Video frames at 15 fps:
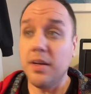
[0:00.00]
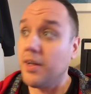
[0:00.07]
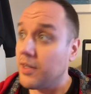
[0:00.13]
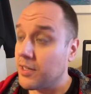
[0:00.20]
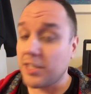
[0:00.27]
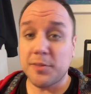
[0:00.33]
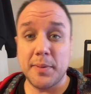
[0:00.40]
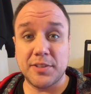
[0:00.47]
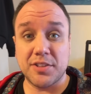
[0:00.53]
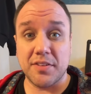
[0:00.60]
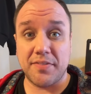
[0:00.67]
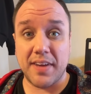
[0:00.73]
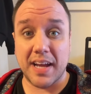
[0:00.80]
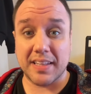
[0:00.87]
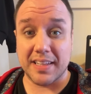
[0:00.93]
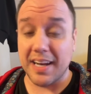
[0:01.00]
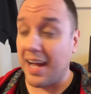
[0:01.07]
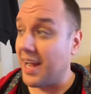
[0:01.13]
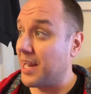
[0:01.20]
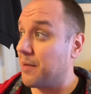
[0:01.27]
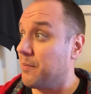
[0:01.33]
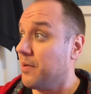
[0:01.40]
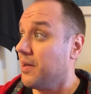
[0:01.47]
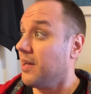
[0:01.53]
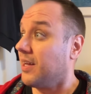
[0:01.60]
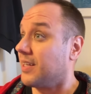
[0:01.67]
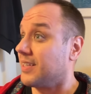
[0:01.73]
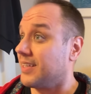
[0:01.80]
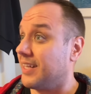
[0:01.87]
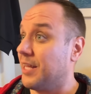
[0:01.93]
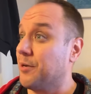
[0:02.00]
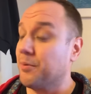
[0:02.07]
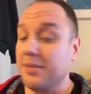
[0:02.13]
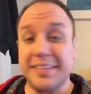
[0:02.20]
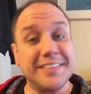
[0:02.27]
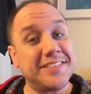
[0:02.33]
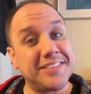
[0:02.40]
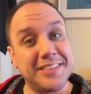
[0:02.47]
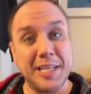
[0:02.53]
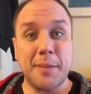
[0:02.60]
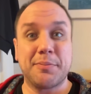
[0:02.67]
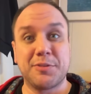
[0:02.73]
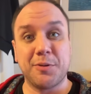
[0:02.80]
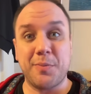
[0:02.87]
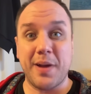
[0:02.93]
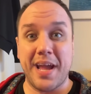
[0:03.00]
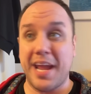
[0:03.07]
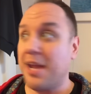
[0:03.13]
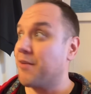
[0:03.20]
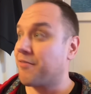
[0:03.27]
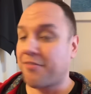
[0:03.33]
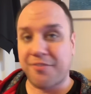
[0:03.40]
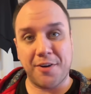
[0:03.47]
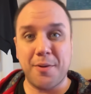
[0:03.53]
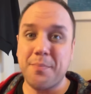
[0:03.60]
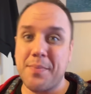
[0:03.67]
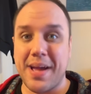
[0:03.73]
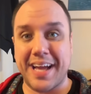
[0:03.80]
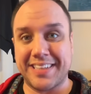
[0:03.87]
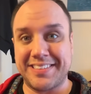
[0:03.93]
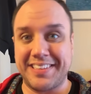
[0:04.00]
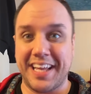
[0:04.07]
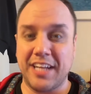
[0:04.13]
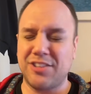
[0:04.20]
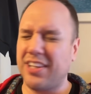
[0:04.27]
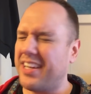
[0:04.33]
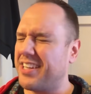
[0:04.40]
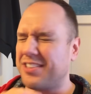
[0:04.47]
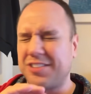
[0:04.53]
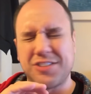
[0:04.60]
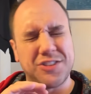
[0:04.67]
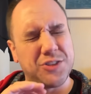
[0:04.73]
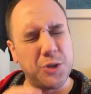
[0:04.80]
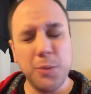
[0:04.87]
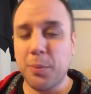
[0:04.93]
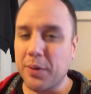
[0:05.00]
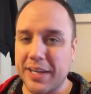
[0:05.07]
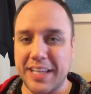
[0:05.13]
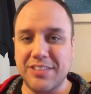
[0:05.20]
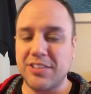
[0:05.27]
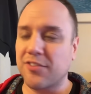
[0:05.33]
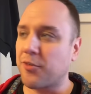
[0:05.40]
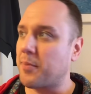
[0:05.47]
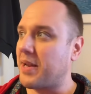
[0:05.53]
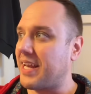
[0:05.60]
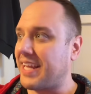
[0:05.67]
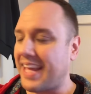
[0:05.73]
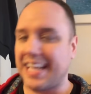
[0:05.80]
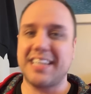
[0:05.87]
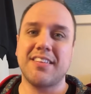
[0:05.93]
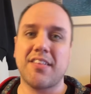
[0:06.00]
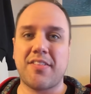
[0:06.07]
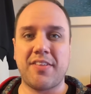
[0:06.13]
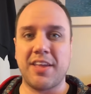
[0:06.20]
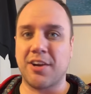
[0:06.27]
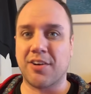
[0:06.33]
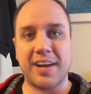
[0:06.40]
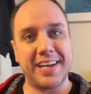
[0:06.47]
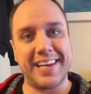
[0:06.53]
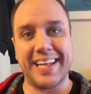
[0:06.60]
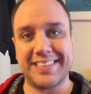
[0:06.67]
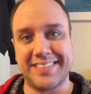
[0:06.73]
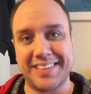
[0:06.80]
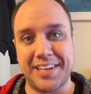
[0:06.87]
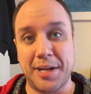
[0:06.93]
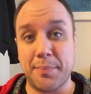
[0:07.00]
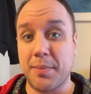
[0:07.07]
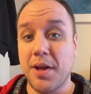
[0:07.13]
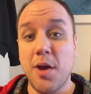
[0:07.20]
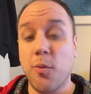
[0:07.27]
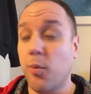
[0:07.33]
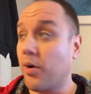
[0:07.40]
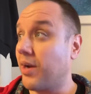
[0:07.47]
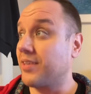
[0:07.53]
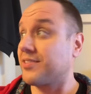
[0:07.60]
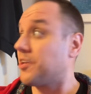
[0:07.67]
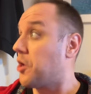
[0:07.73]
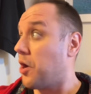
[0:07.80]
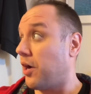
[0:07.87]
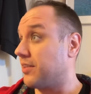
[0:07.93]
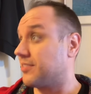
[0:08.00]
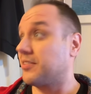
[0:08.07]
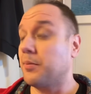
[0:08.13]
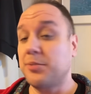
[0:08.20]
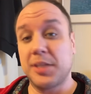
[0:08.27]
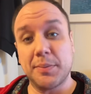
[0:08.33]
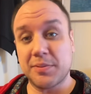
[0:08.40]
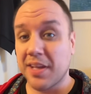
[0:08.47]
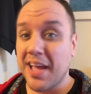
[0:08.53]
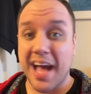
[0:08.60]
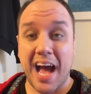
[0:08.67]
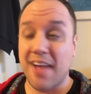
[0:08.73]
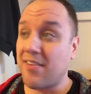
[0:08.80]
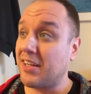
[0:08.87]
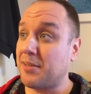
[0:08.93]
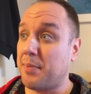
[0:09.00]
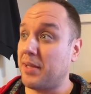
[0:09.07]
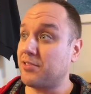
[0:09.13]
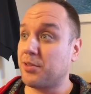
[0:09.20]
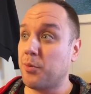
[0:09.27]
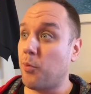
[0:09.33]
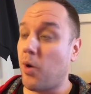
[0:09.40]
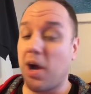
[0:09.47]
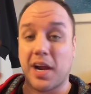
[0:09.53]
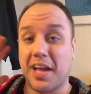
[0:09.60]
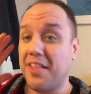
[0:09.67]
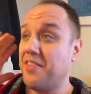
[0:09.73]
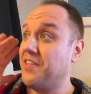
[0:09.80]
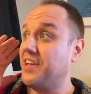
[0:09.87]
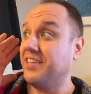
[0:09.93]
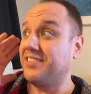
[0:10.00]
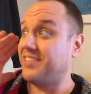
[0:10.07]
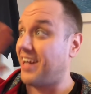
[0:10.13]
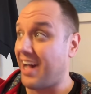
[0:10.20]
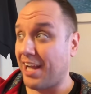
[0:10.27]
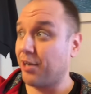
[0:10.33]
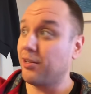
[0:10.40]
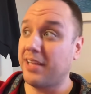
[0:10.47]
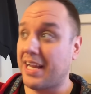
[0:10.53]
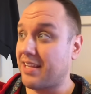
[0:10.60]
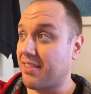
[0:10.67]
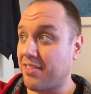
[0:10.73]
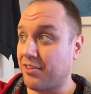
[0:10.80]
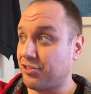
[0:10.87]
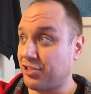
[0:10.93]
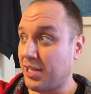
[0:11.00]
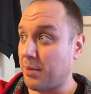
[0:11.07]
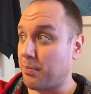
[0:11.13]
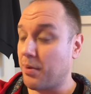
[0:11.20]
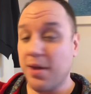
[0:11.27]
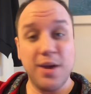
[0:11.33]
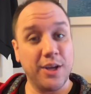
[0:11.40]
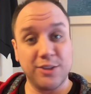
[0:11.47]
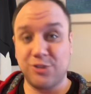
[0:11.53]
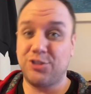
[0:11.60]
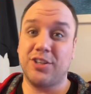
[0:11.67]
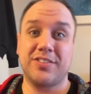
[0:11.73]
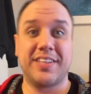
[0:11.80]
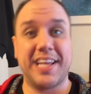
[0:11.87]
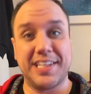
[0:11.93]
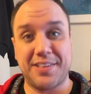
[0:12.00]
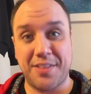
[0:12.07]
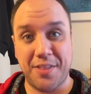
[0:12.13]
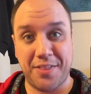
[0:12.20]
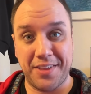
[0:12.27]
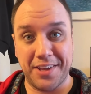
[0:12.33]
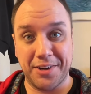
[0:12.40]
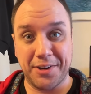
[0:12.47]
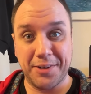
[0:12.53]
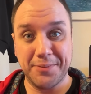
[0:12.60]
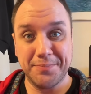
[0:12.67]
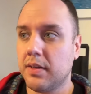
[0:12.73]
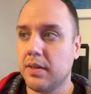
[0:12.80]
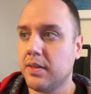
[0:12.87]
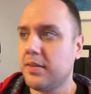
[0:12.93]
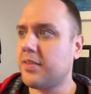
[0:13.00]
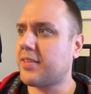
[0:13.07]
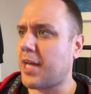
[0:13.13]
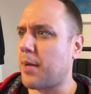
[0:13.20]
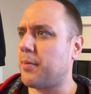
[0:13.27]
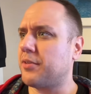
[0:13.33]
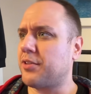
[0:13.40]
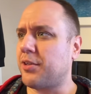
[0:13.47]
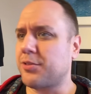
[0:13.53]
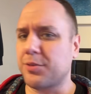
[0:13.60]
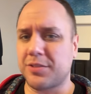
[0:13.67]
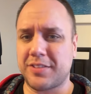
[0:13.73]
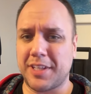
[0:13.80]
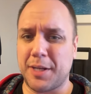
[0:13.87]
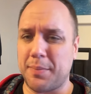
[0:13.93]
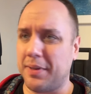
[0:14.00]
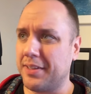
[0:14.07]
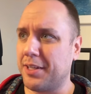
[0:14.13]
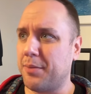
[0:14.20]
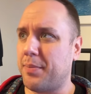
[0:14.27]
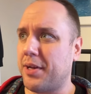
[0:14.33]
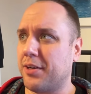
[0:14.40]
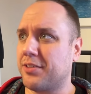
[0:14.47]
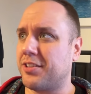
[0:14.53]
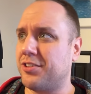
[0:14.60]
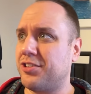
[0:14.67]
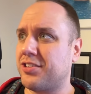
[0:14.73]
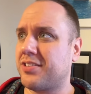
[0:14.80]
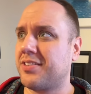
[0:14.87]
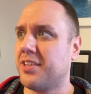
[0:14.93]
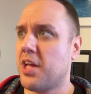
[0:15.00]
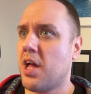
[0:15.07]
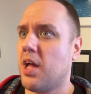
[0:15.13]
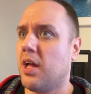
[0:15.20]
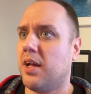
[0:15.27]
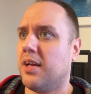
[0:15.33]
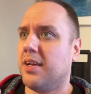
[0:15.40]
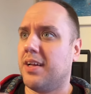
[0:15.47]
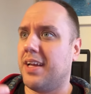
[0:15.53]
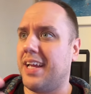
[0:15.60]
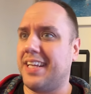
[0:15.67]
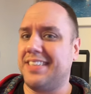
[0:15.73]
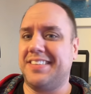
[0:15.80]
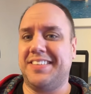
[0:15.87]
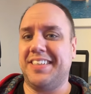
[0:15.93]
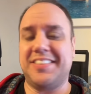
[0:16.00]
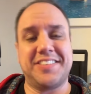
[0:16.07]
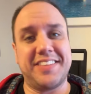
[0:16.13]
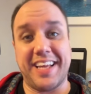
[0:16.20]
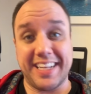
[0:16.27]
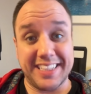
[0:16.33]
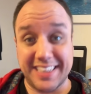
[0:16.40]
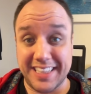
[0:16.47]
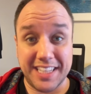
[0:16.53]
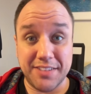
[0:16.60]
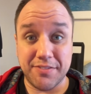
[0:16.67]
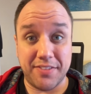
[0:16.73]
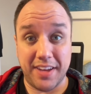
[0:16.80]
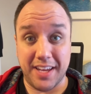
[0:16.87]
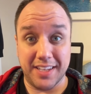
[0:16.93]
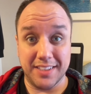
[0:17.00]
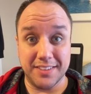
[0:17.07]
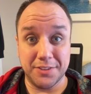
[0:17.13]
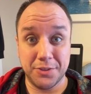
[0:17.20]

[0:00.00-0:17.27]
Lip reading: Not to mention the fact that I am literally steps away from backstage. It is super easy for me to get into the theater and get set up. Whereas on some ships, I've had to basically walk the entire length of the ship just to get to the theater. This cabin is also set up a little better to just exist and live in.